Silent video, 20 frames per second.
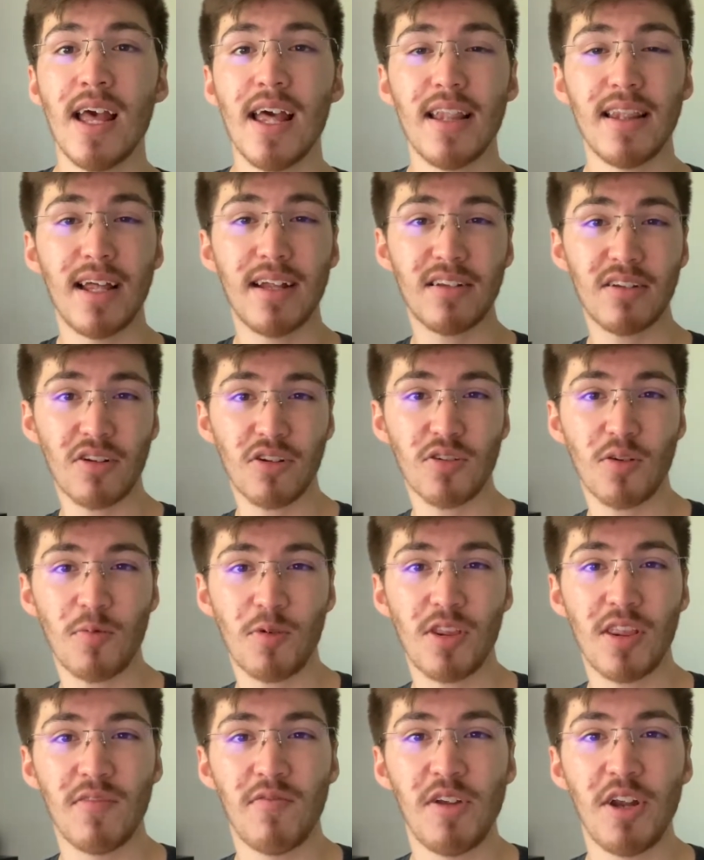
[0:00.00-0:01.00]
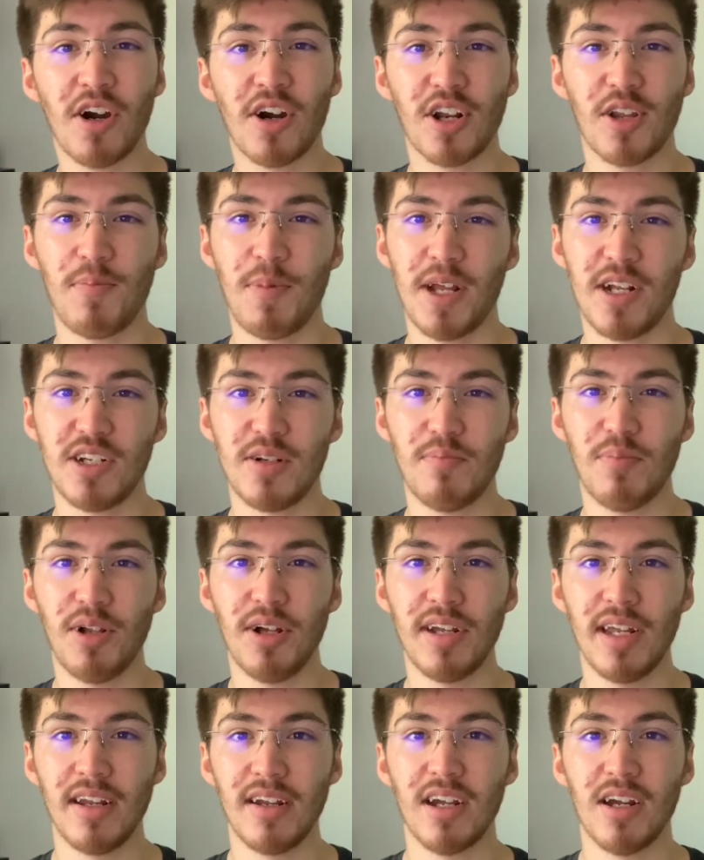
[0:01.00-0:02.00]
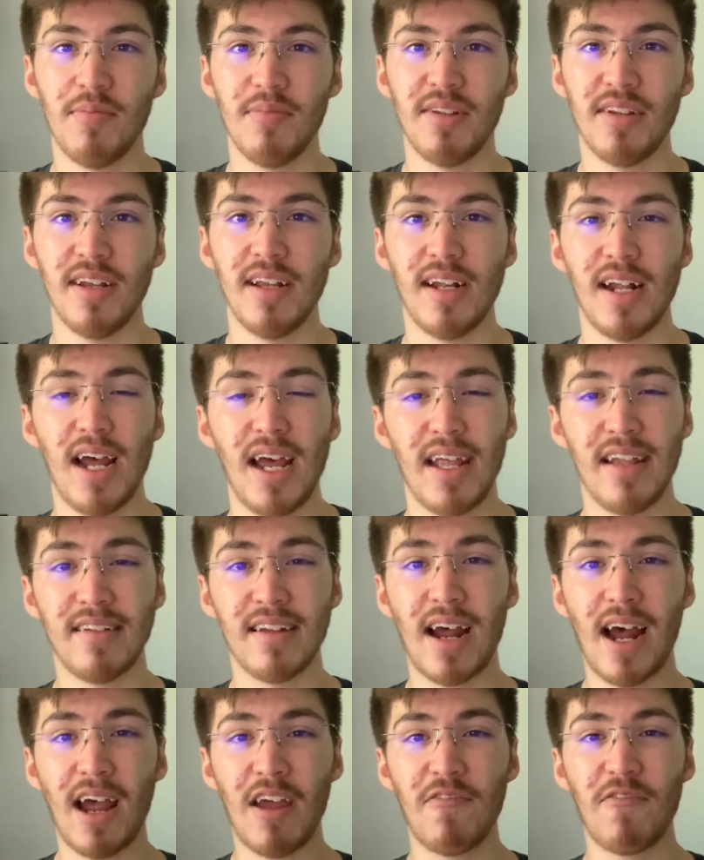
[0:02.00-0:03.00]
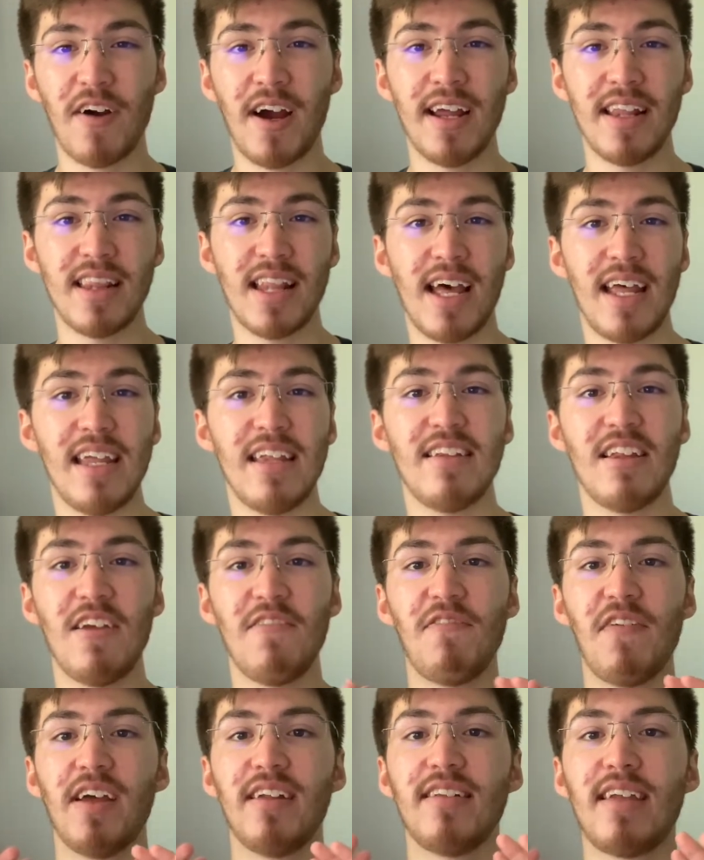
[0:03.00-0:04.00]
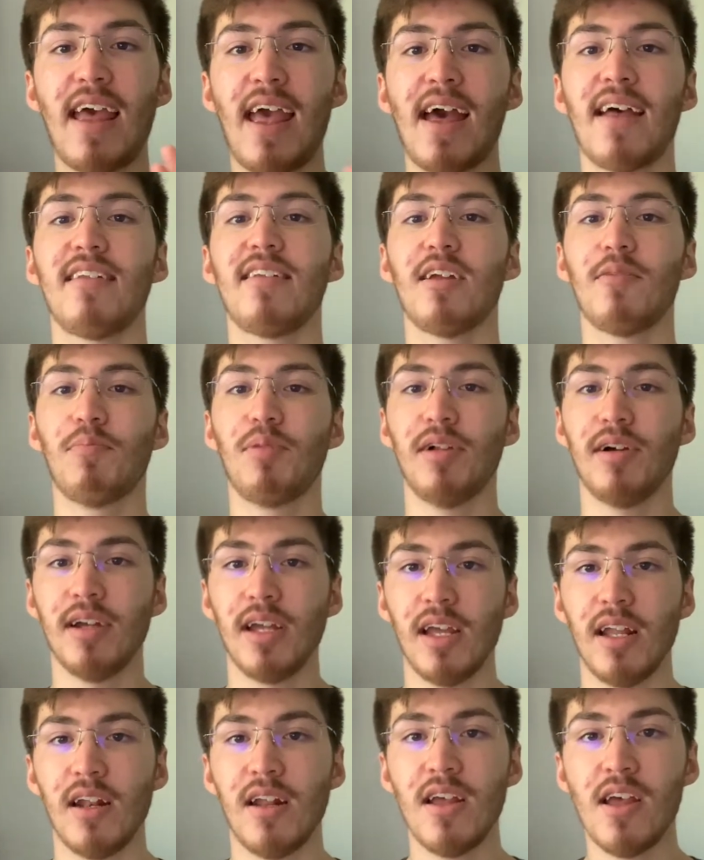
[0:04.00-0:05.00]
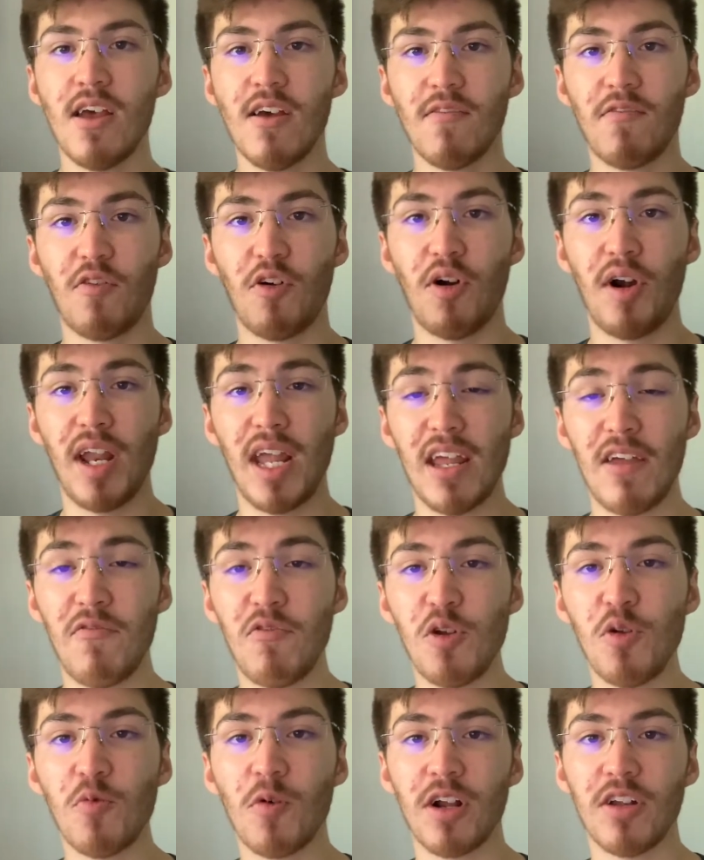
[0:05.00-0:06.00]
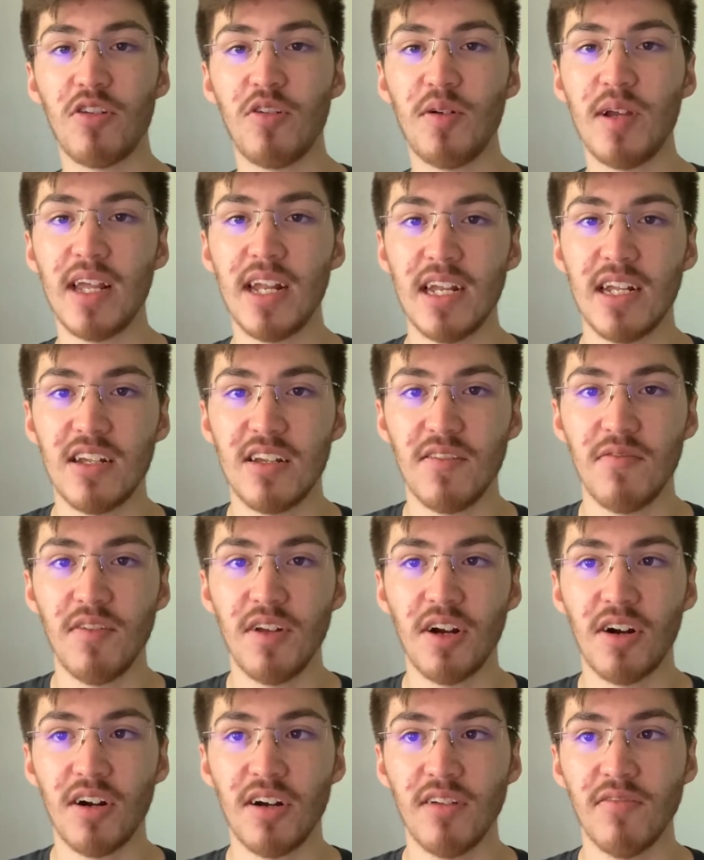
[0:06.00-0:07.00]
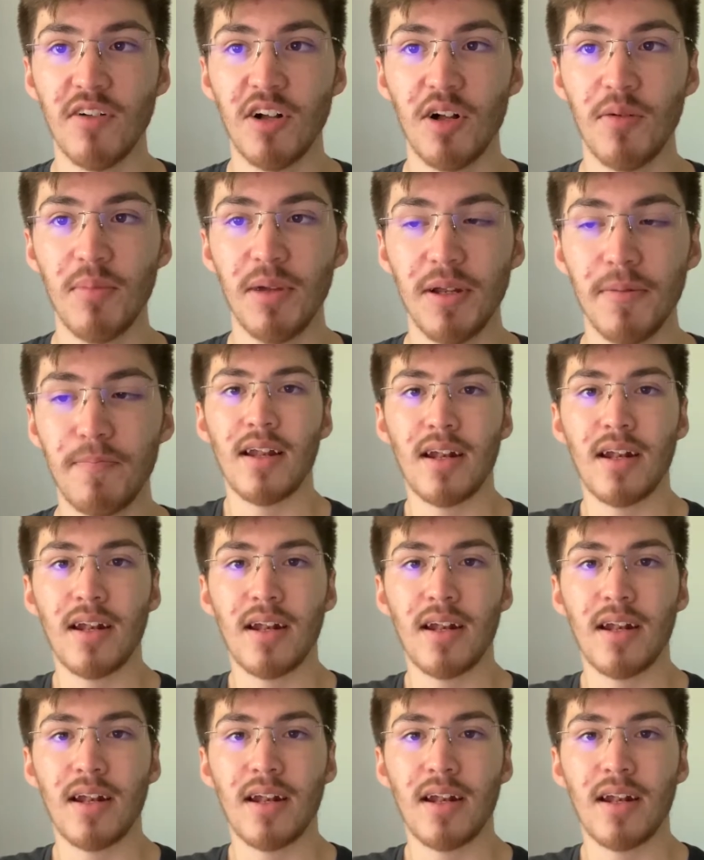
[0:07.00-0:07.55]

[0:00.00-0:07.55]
That's also where the VR expansion plugin comes in, as I find that is a fantastic plugin for if you want to get into VR development.